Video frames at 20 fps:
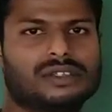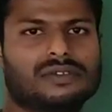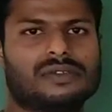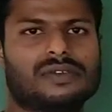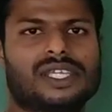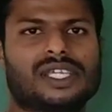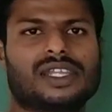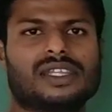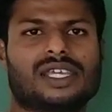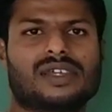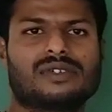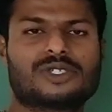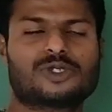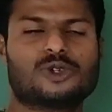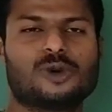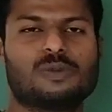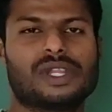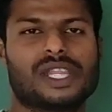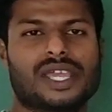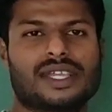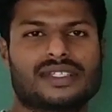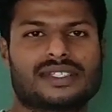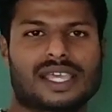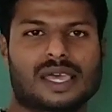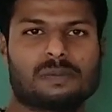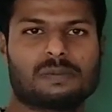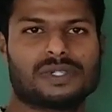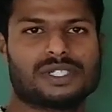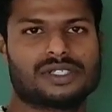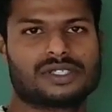we can give so many
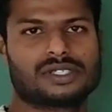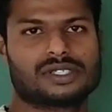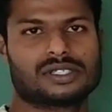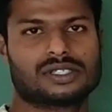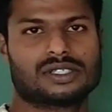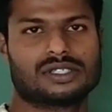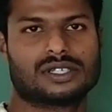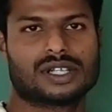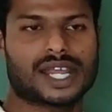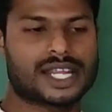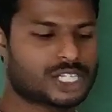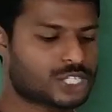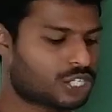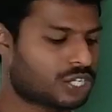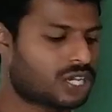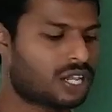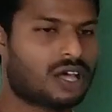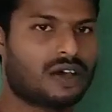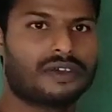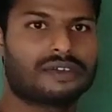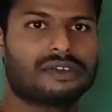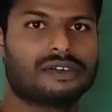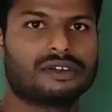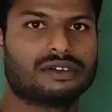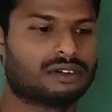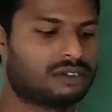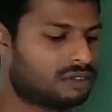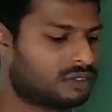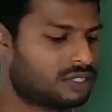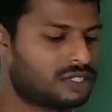examples, right?
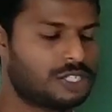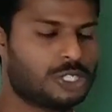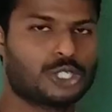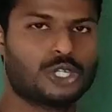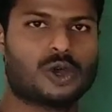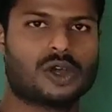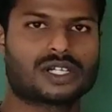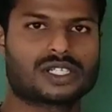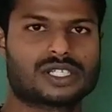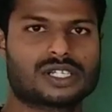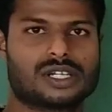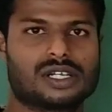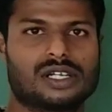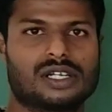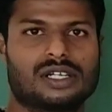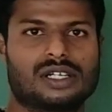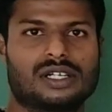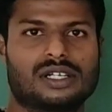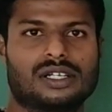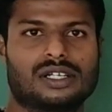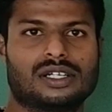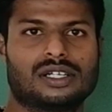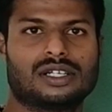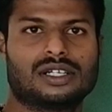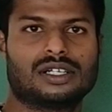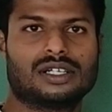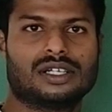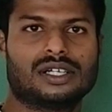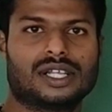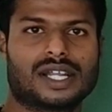Lawyer, doctor,
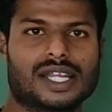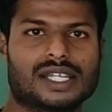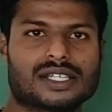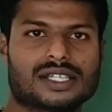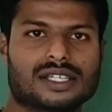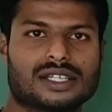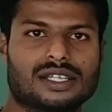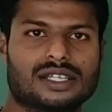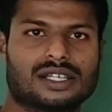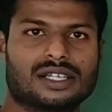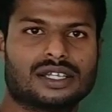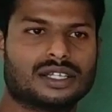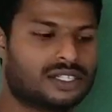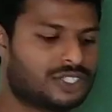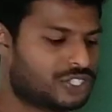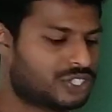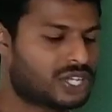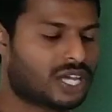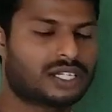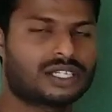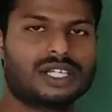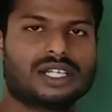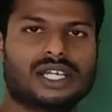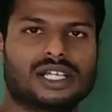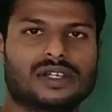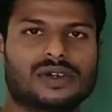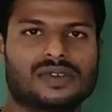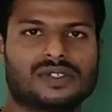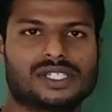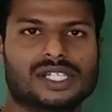right? Chartered
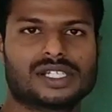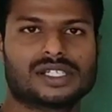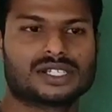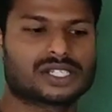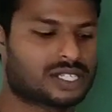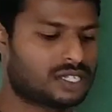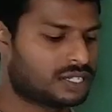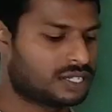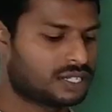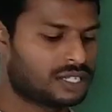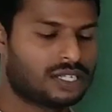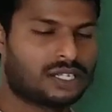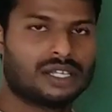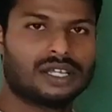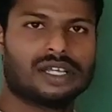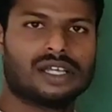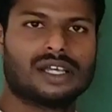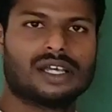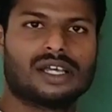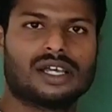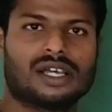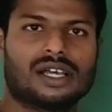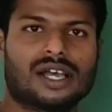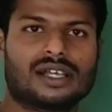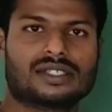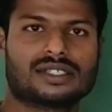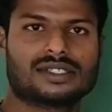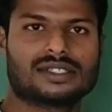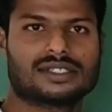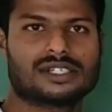accountant,
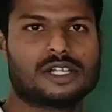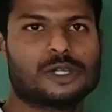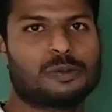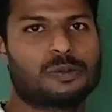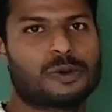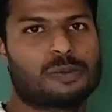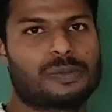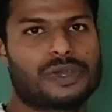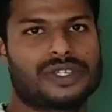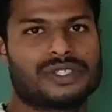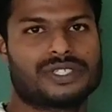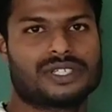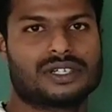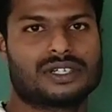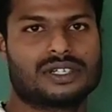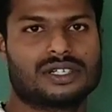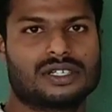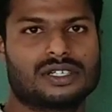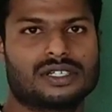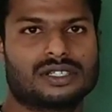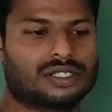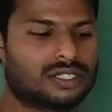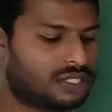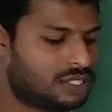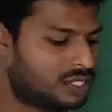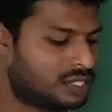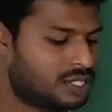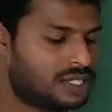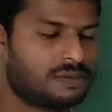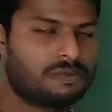assistant professor,
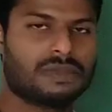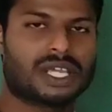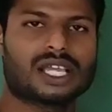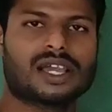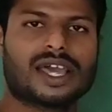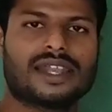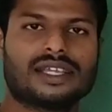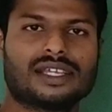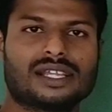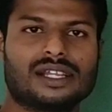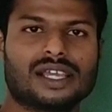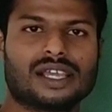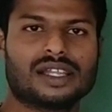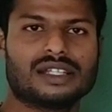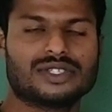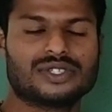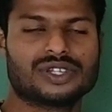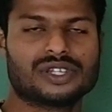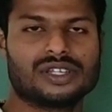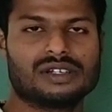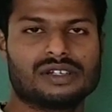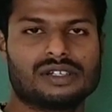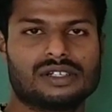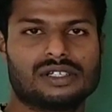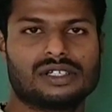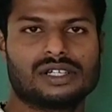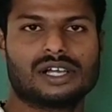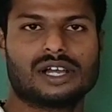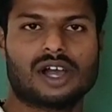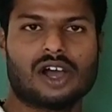mechanical
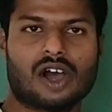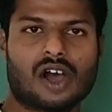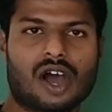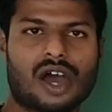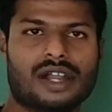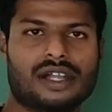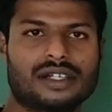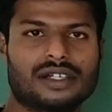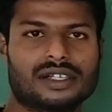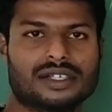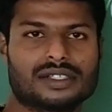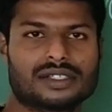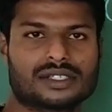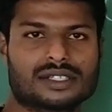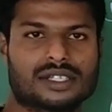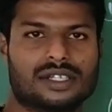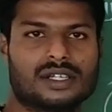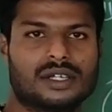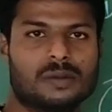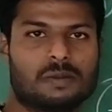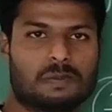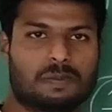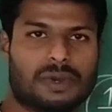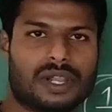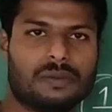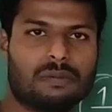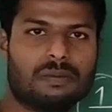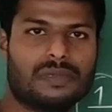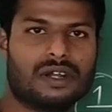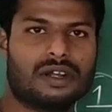engineer, artist,
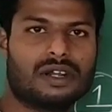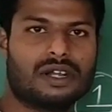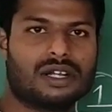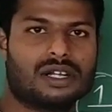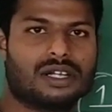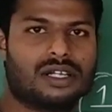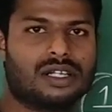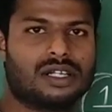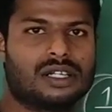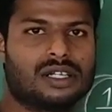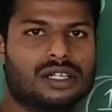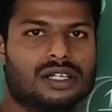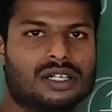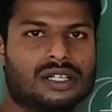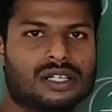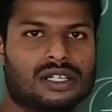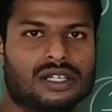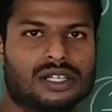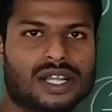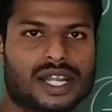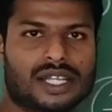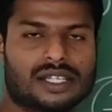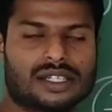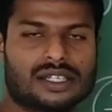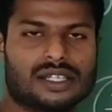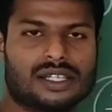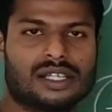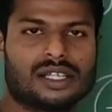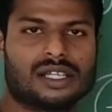plumber, right?